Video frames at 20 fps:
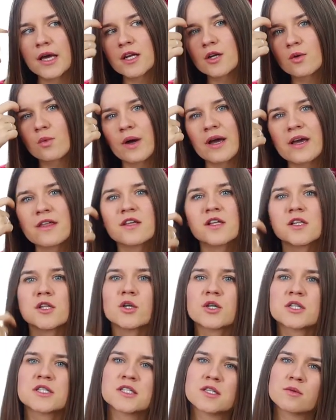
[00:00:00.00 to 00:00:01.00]
In a way, they
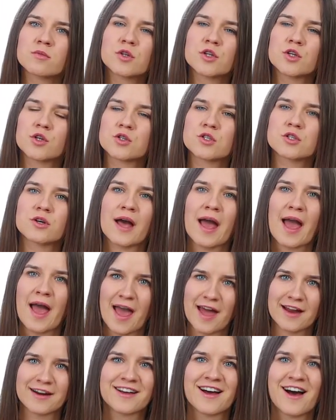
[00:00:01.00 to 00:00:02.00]
look similar to
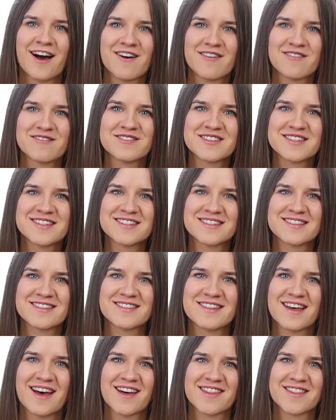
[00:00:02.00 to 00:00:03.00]
handcuffs
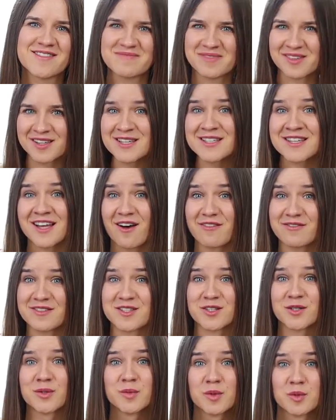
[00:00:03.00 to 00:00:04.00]
that the police
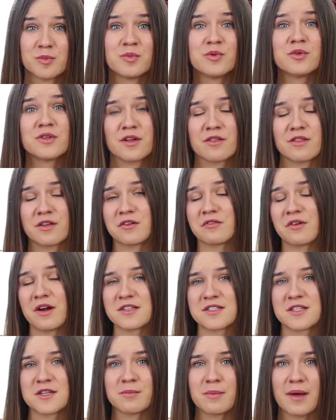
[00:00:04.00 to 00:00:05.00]
officer will put on the
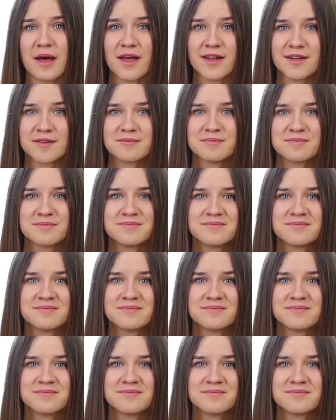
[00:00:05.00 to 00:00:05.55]
arrested man.